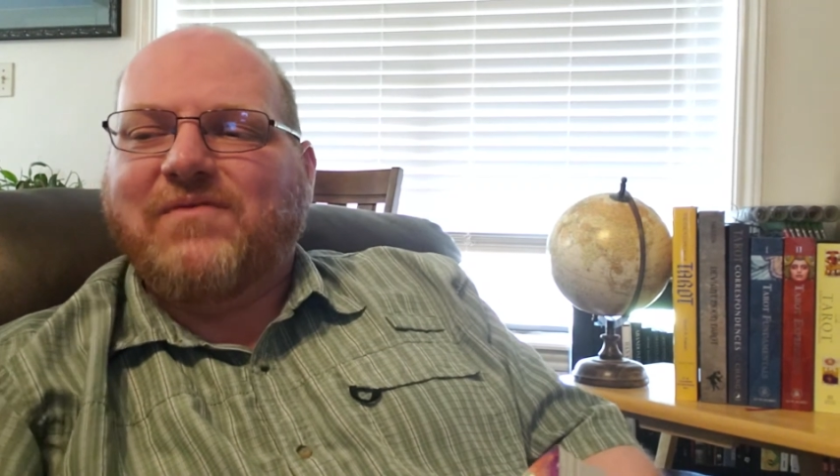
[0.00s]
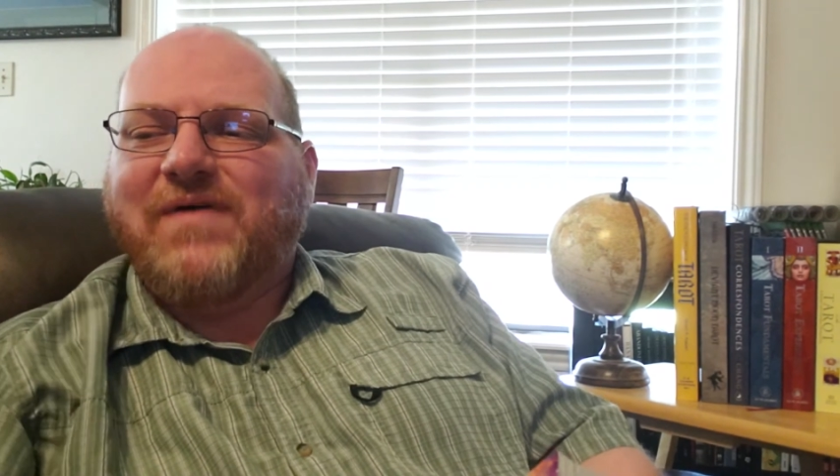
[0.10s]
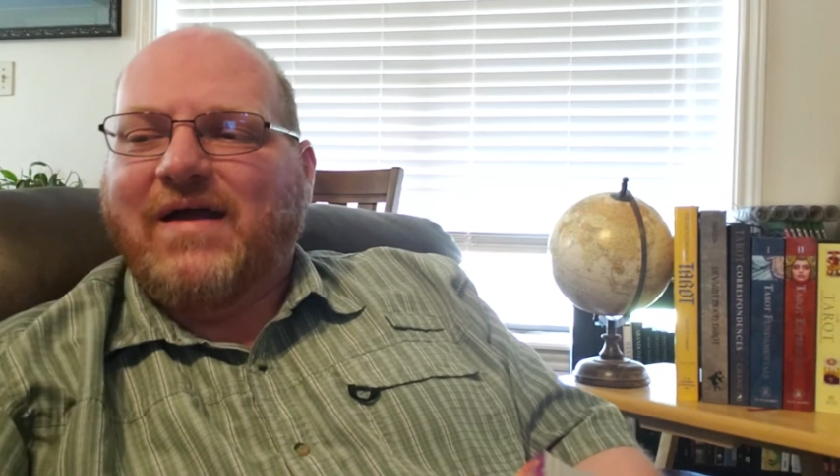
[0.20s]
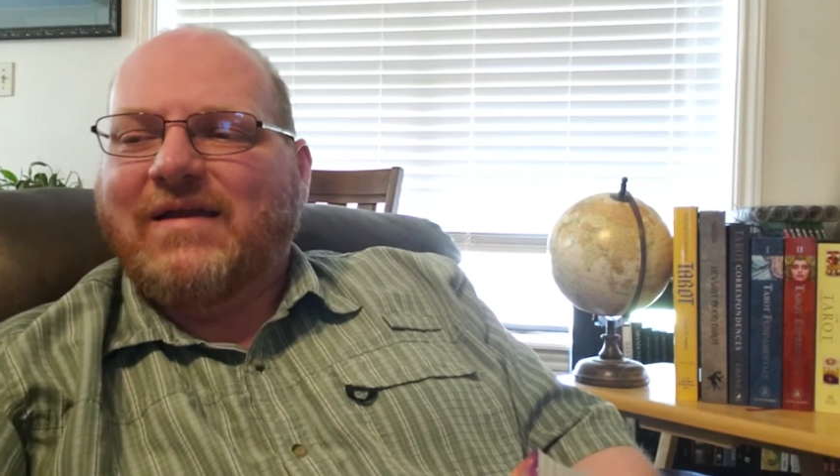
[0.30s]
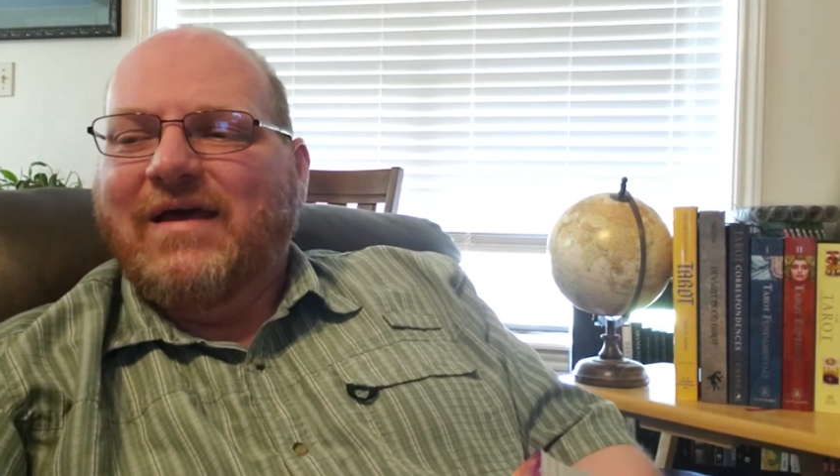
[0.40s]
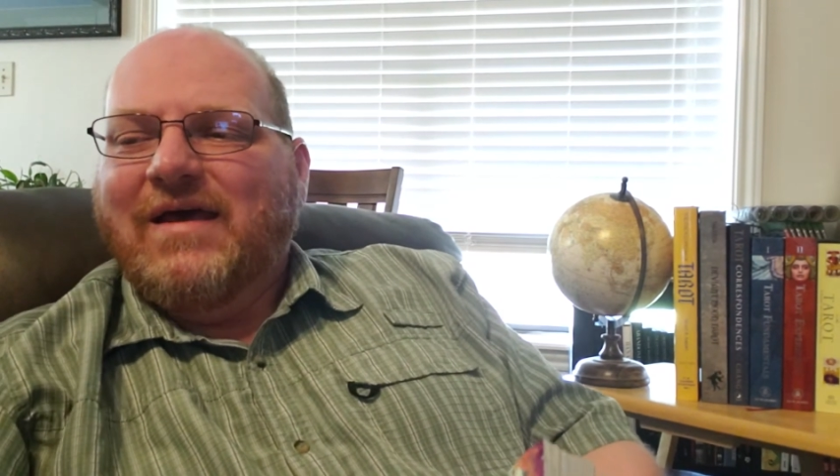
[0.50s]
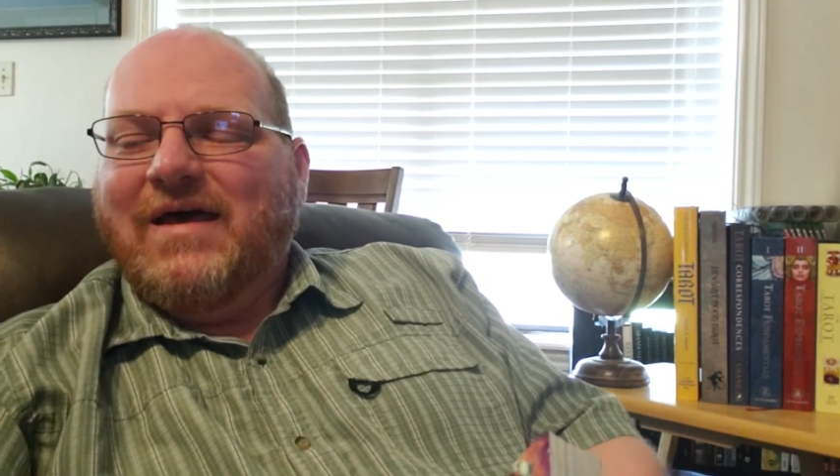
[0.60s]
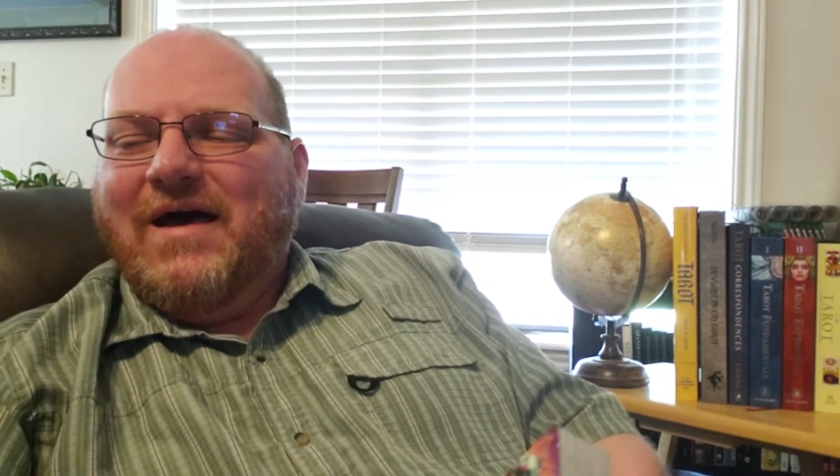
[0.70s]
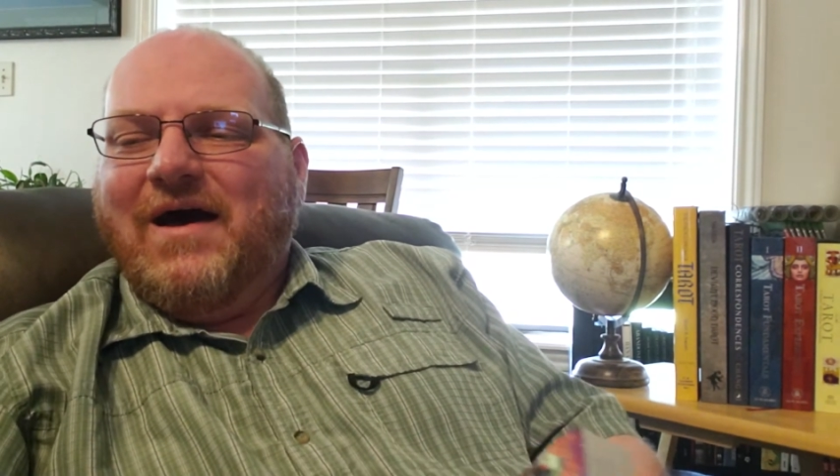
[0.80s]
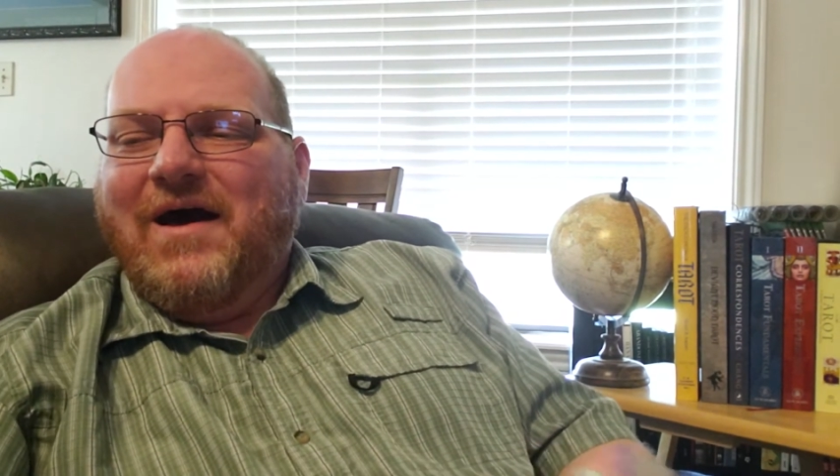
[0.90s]
of fact,
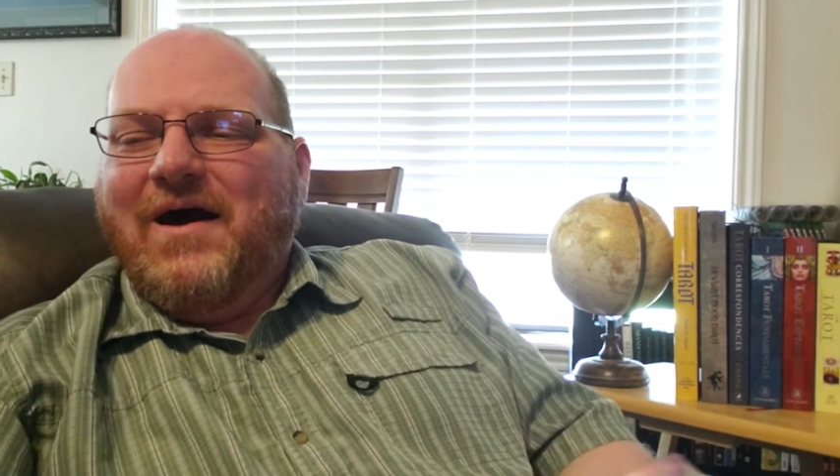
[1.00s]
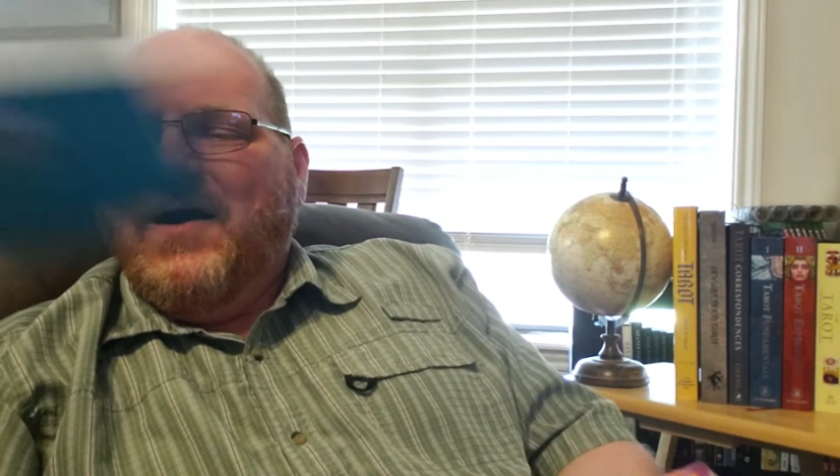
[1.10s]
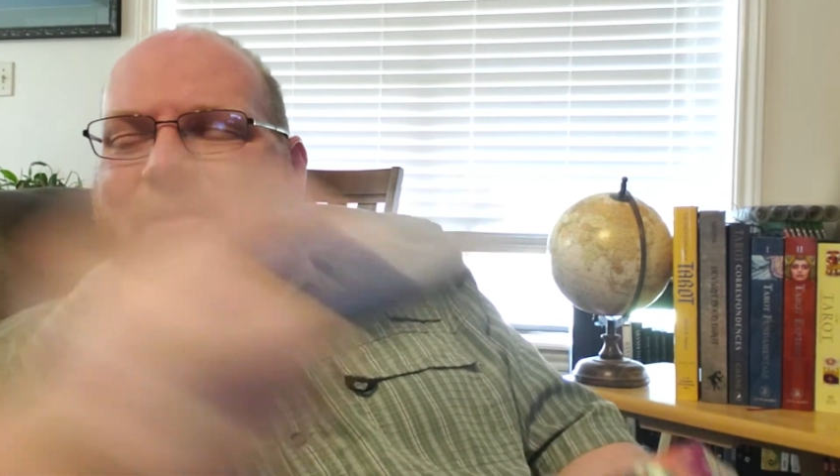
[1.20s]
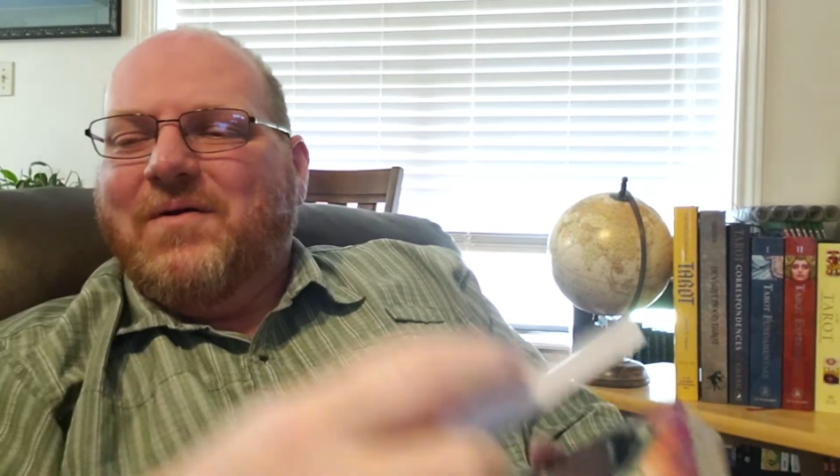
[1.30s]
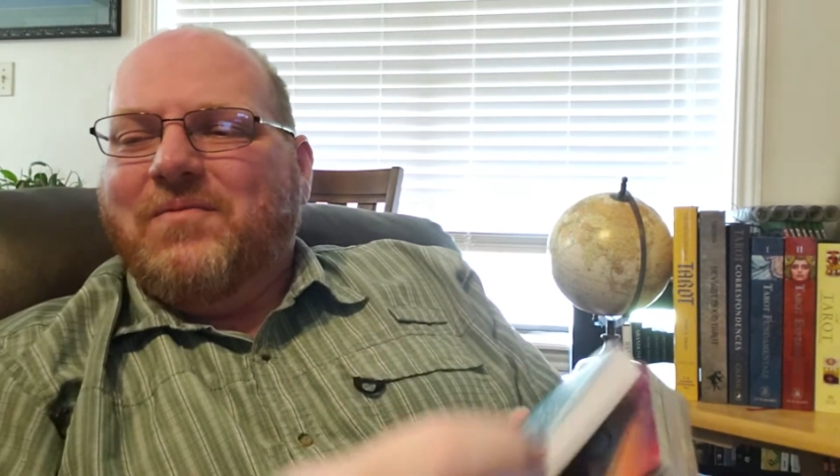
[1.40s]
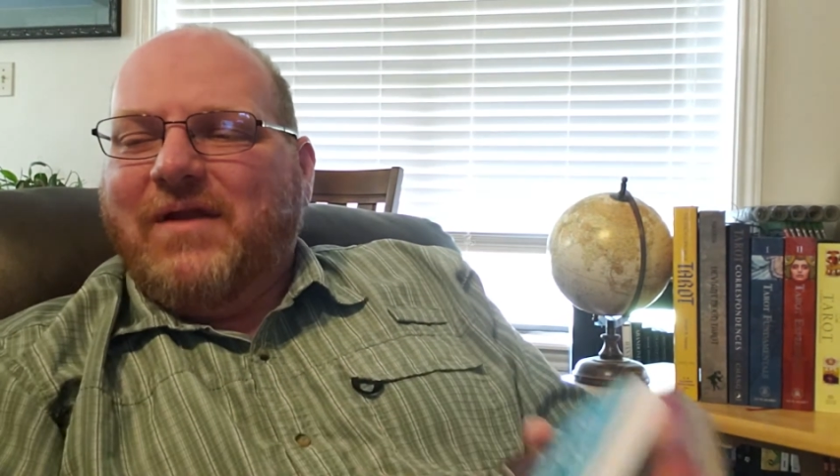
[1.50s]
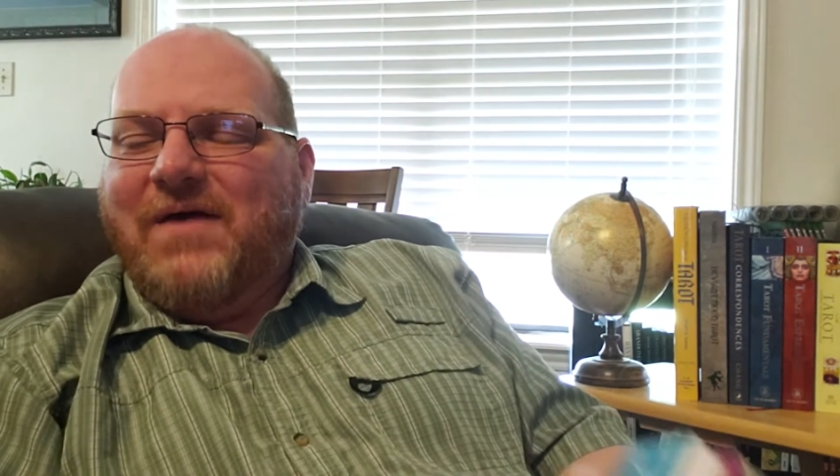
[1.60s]
when